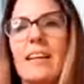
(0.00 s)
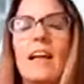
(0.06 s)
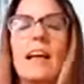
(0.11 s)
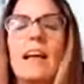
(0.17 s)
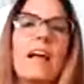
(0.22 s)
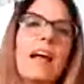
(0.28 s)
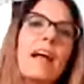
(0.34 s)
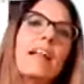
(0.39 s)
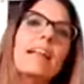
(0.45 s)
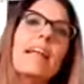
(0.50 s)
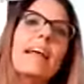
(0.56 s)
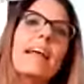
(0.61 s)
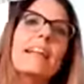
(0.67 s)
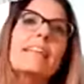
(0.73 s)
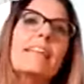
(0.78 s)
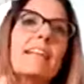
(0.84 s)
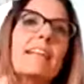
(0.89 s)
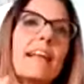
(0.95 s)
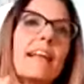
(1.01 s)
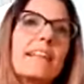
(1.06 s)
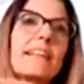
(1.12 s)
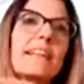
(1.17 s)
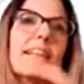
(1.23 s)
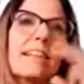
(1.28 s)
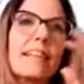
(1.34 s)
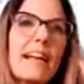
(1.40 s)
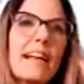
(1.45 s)
And
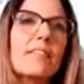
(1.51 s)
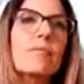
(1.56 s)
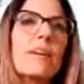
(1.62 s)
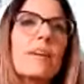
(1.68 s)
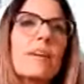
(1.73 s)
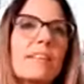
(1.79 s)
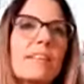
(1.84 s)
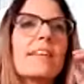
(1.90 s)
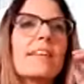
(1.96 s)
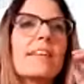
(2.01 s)
that's one thing.